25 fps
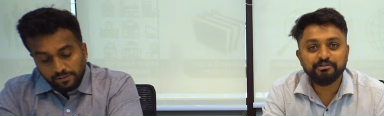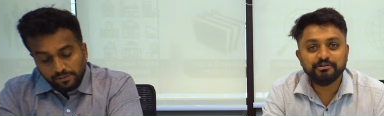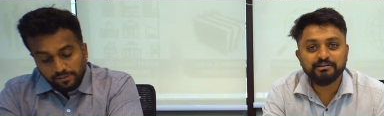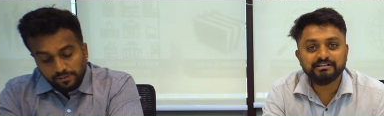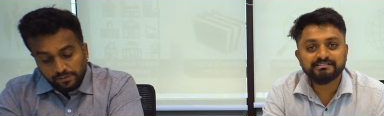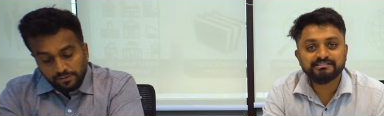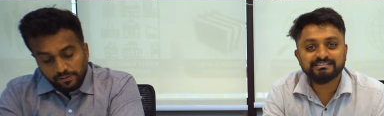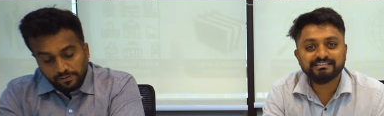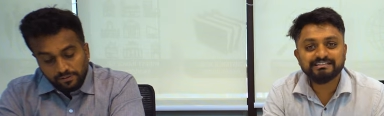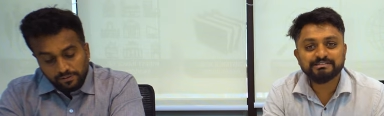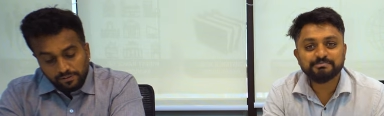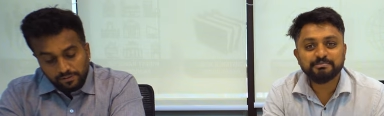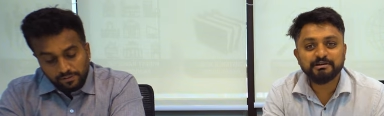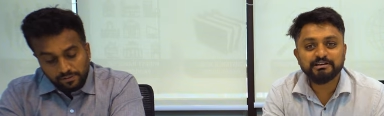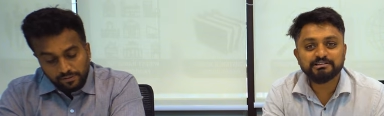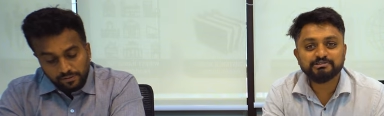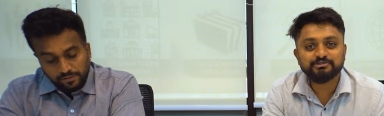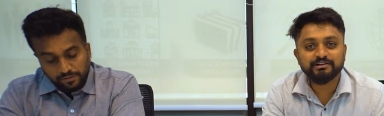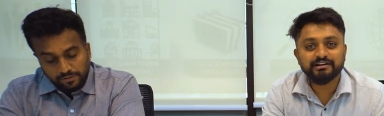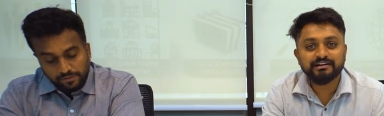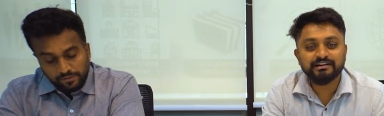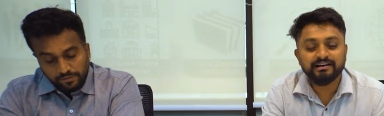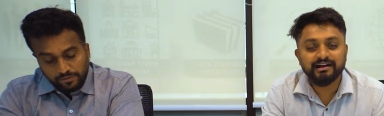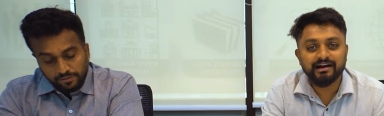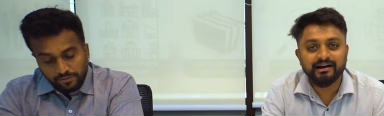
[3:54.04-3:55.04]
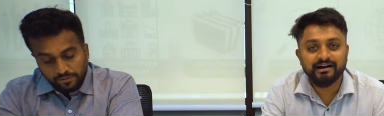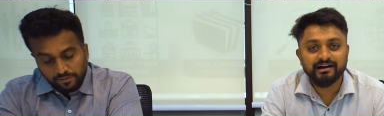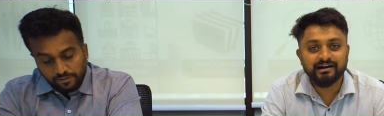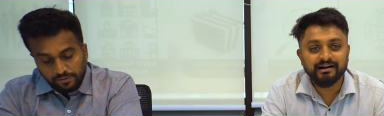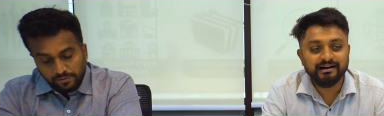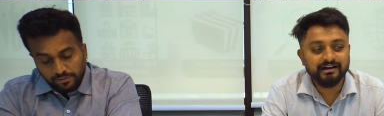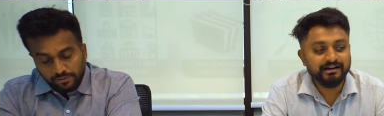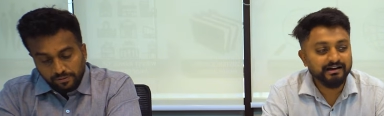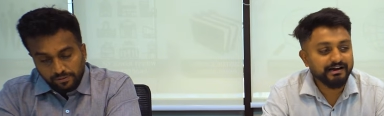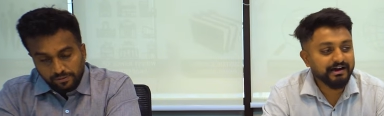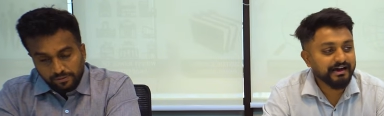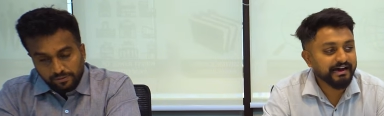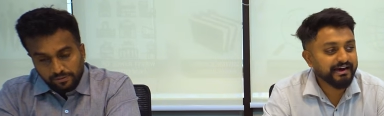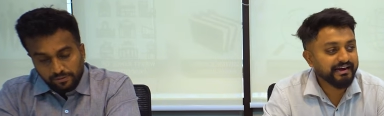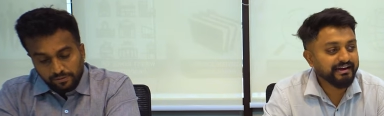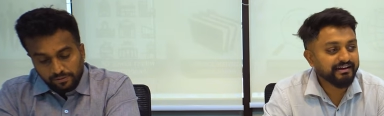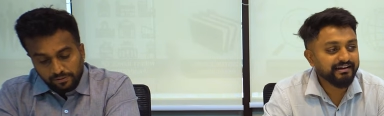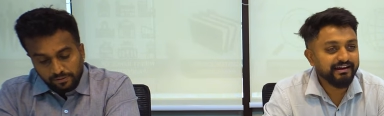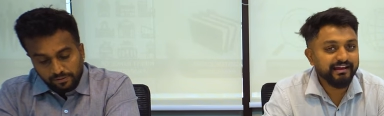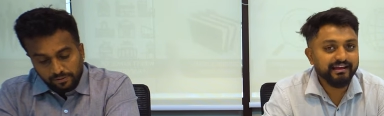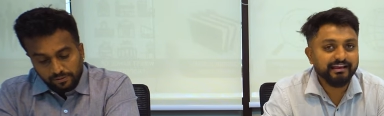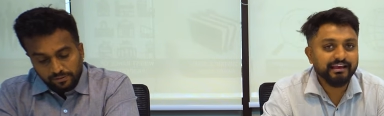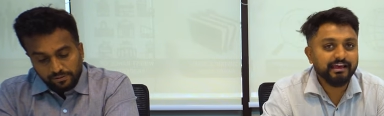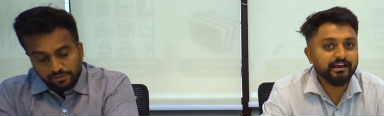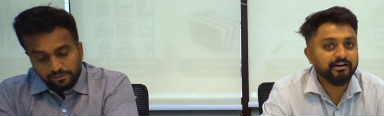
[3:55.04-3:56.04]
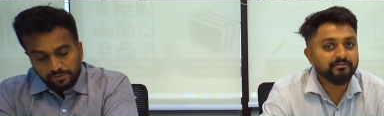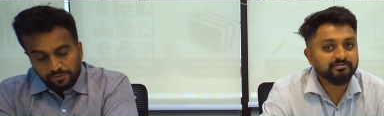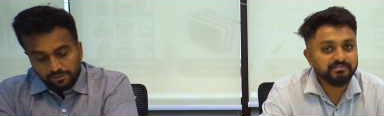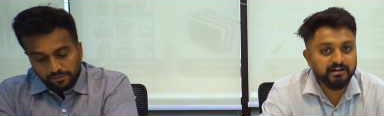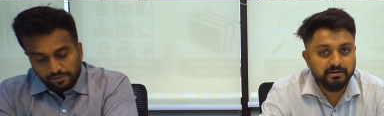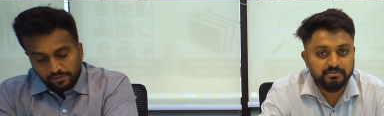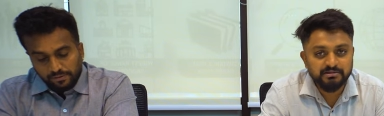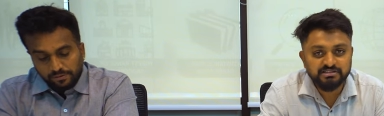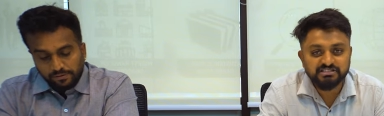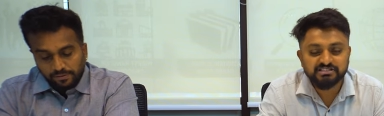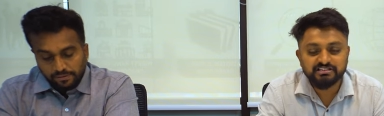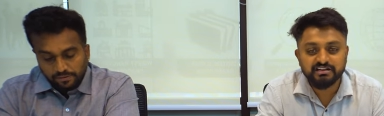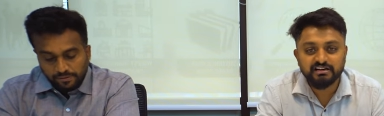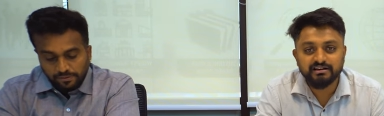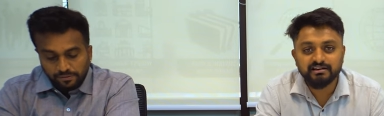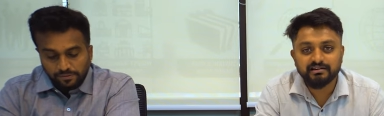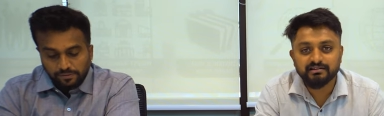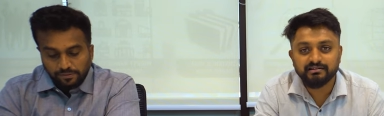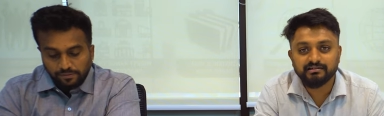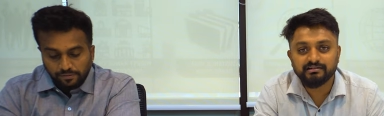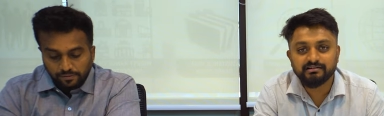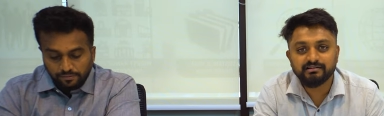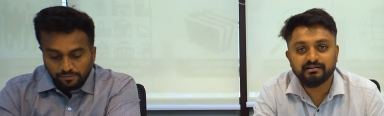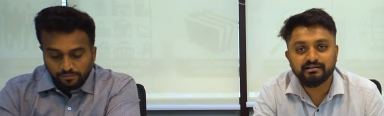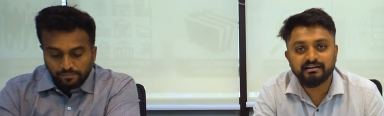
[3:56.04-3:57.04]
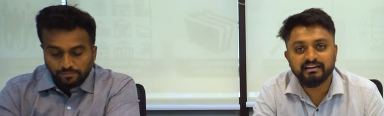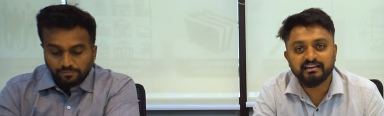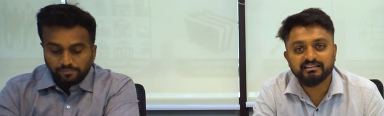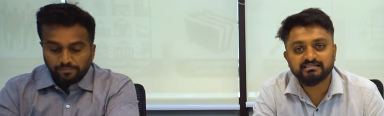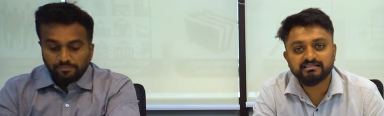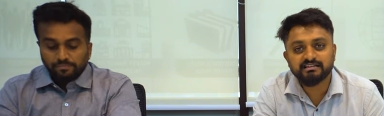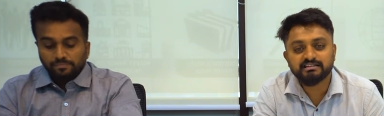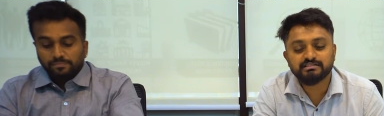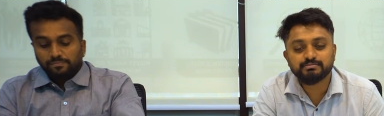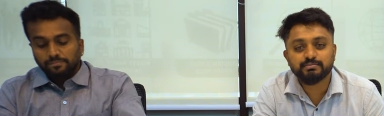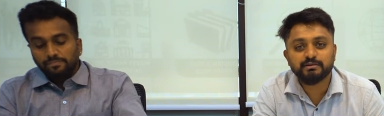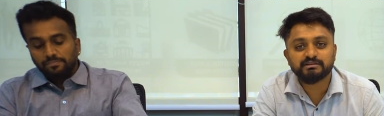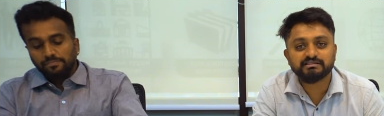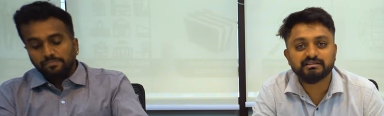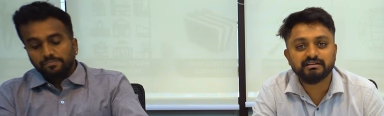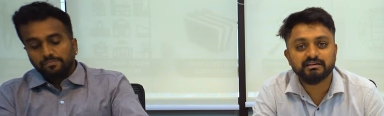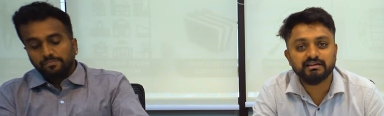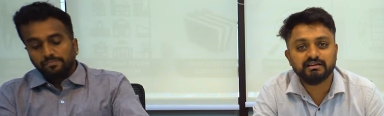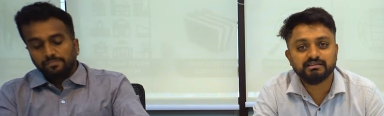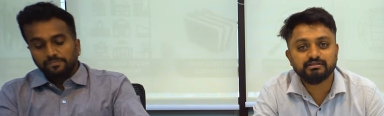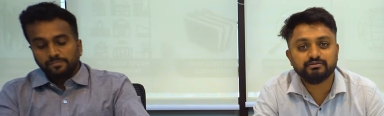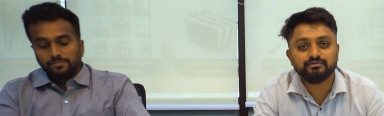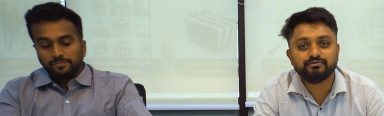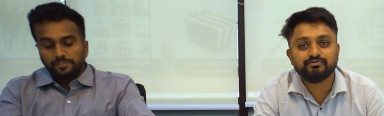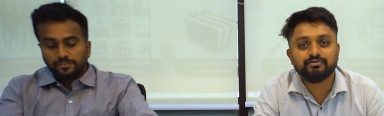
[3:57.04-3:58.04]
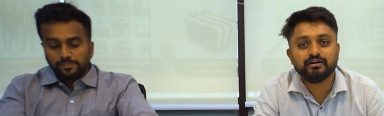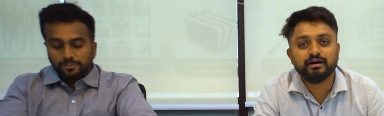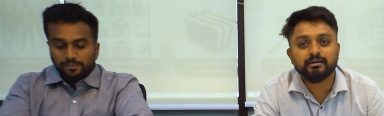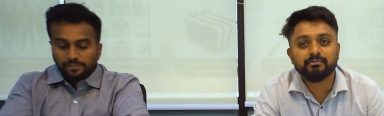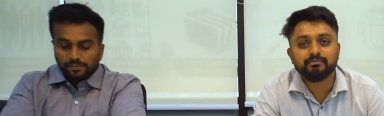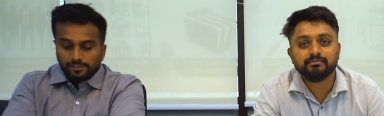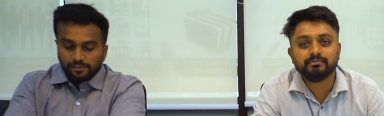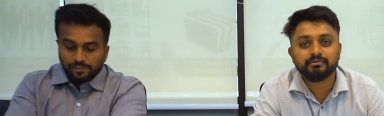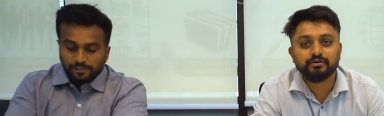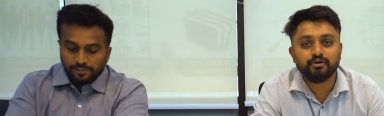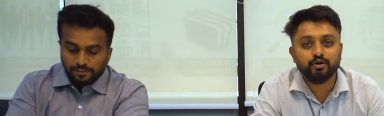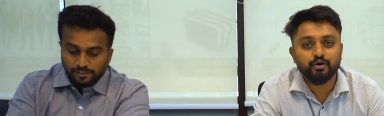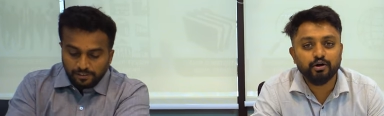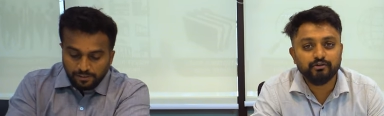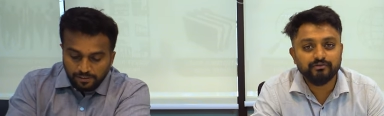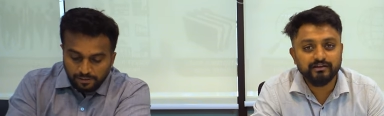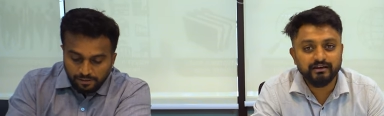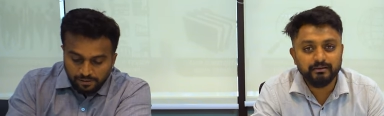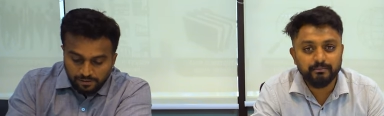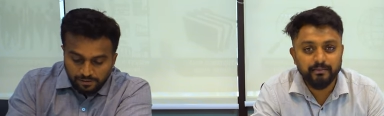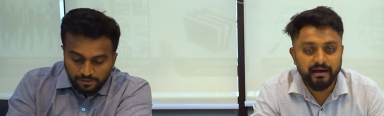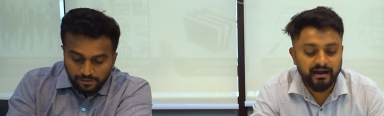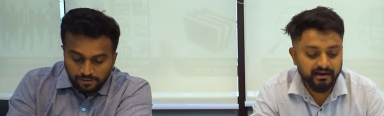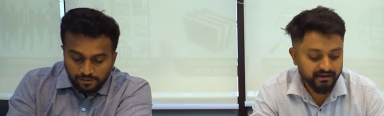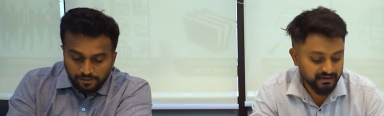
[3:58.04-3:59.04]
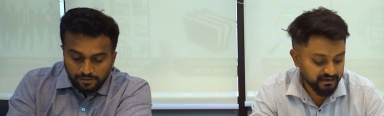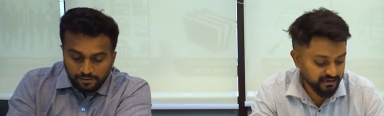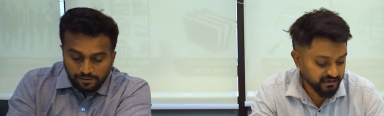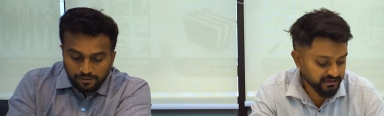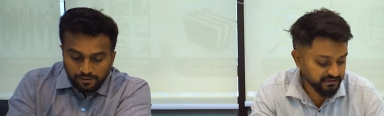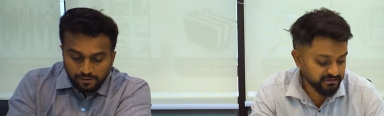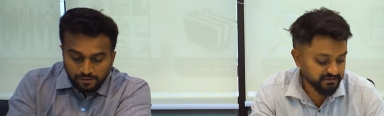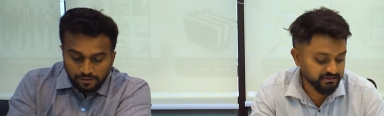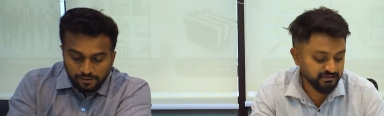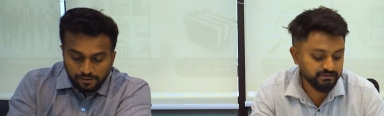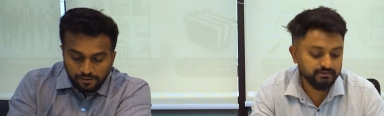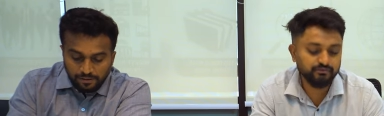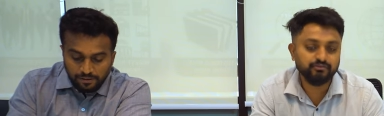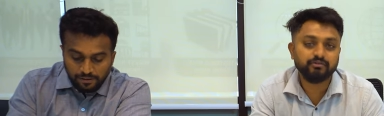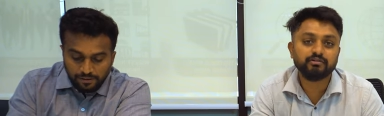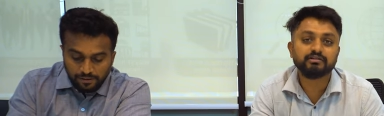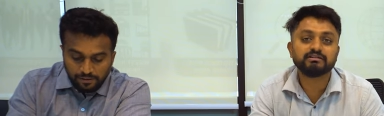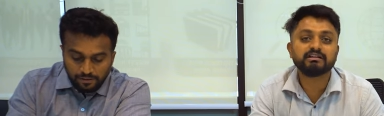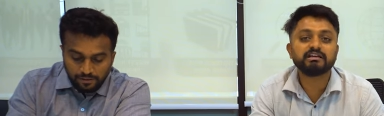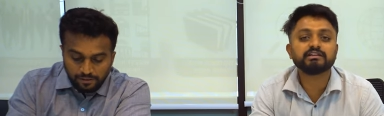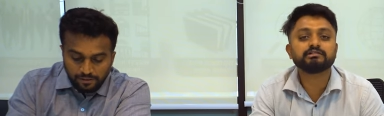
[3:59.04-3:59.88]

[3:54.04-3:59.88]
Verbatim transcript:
Speaker 1: viewers, this is Prajwal. Uh, I take care of commercial uh, leasing specialist from Coldwell Bankers. For